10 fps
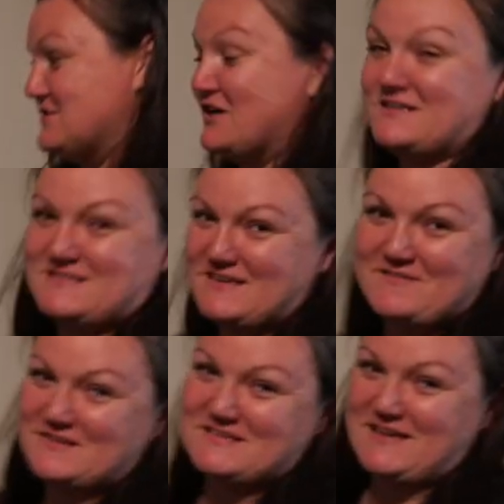just
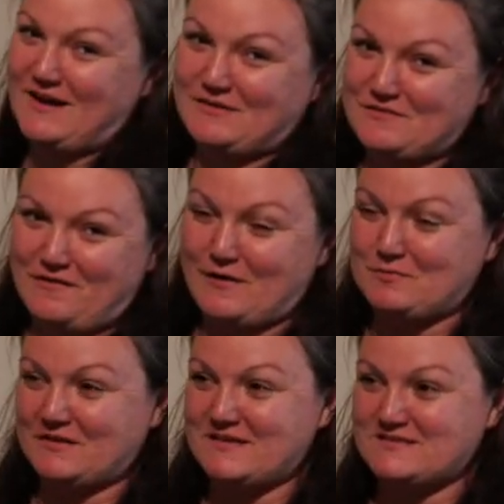even to tackle the
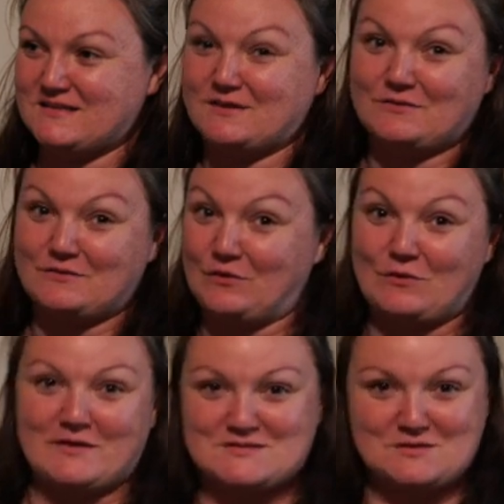fireplace, let alone the
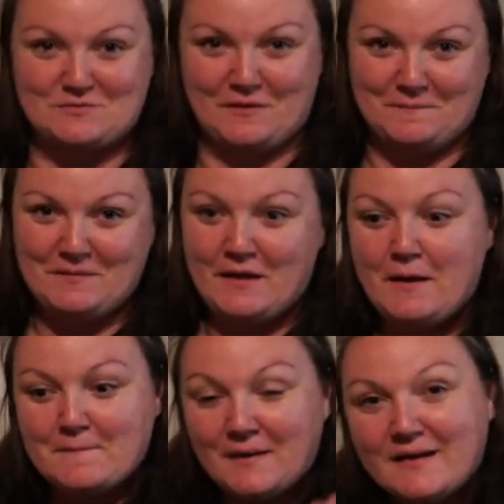whole rest of the room.
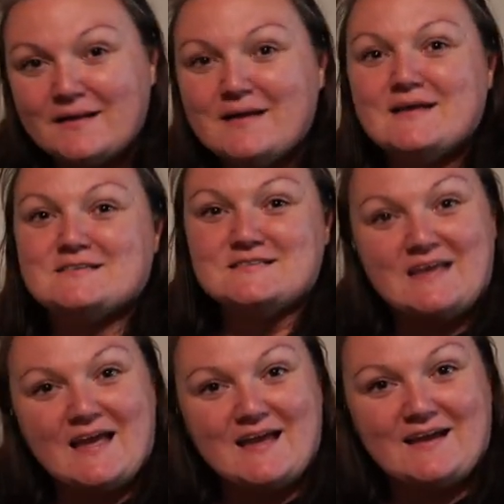But
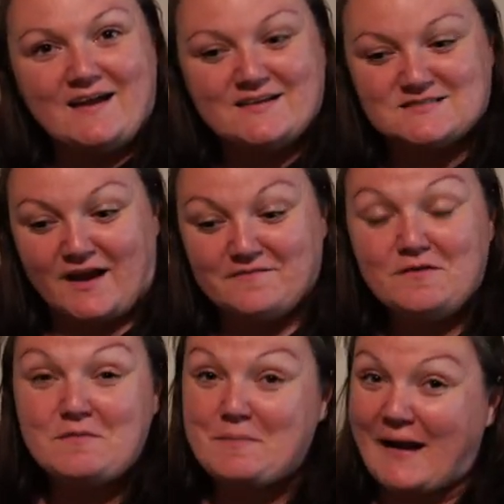today, aside
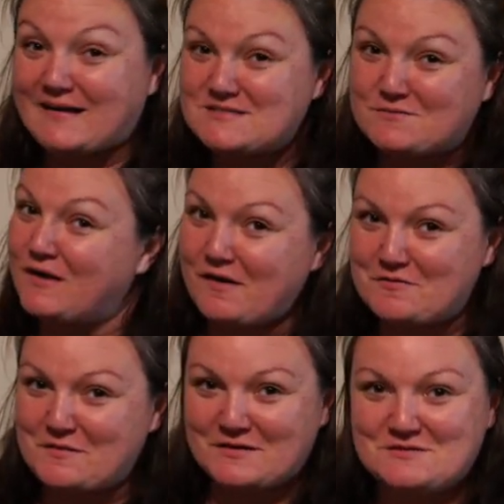from a package that we got
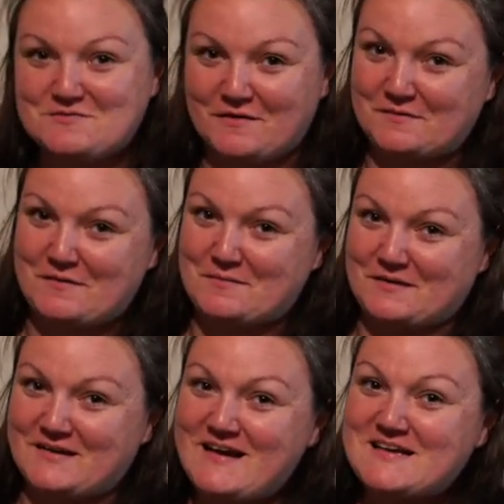from our YouTube family
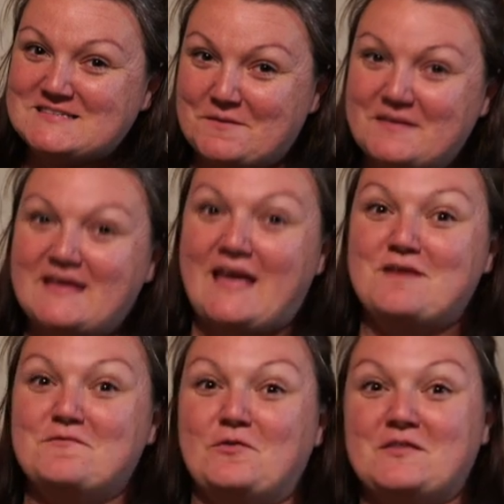member, something
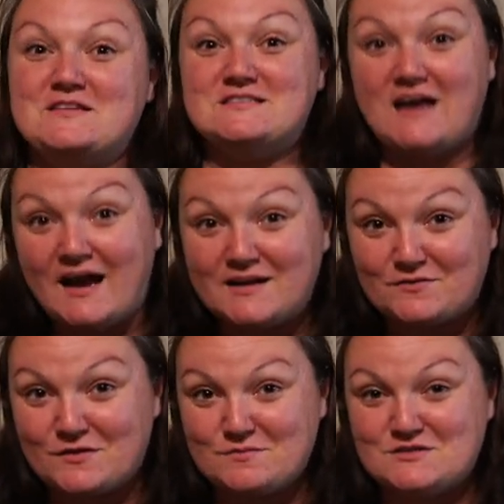came for the
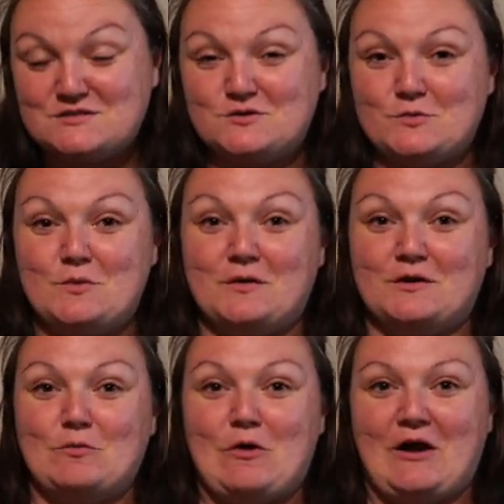dining room, which is the room we're
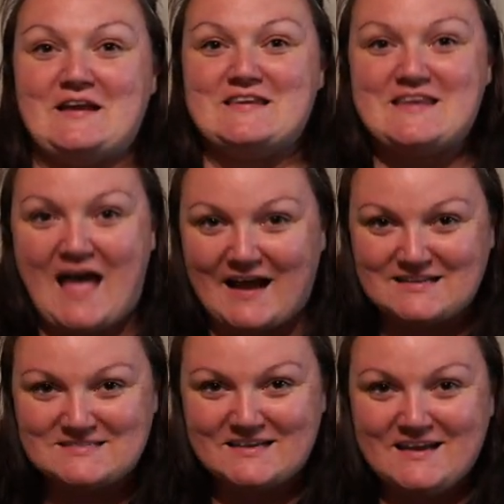gonna work on
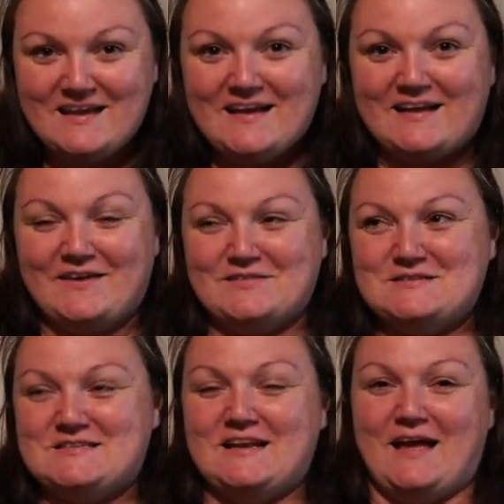next. And I,
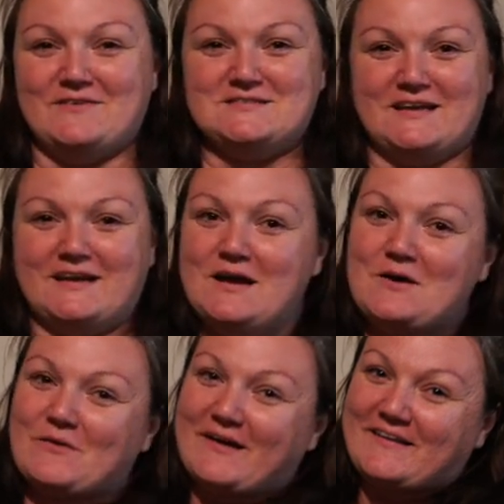today I was like,
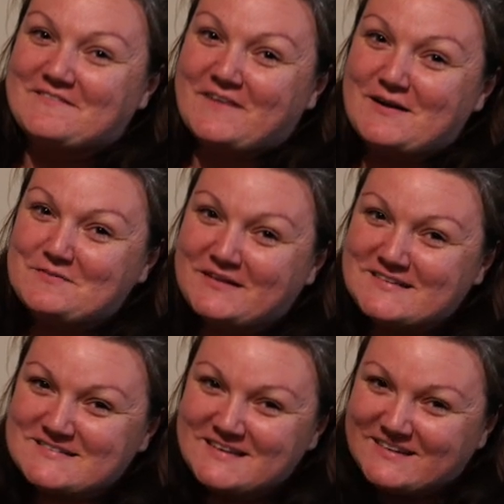work on the
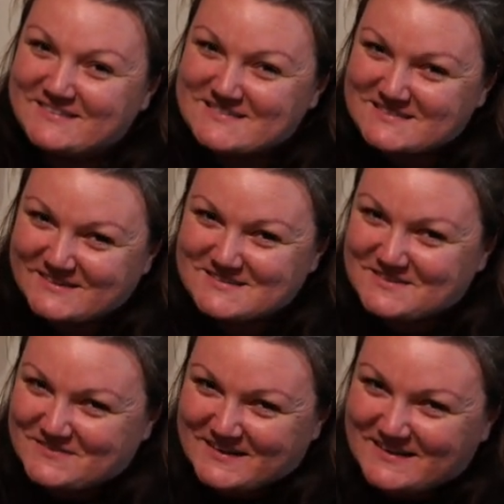fireplace or start
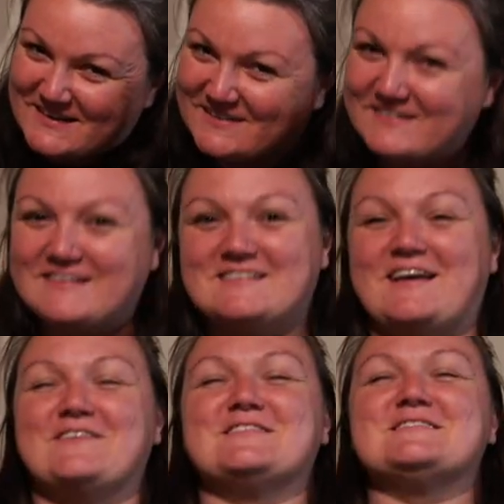something new because
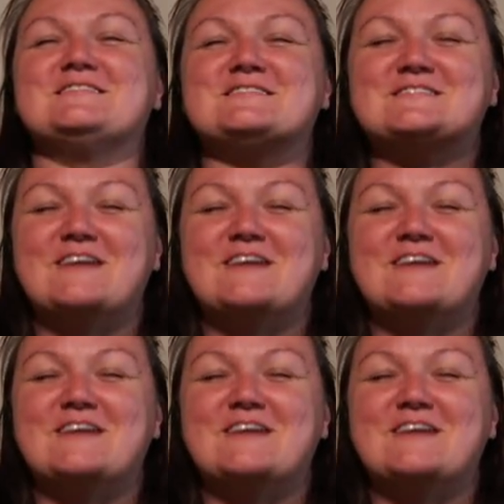I was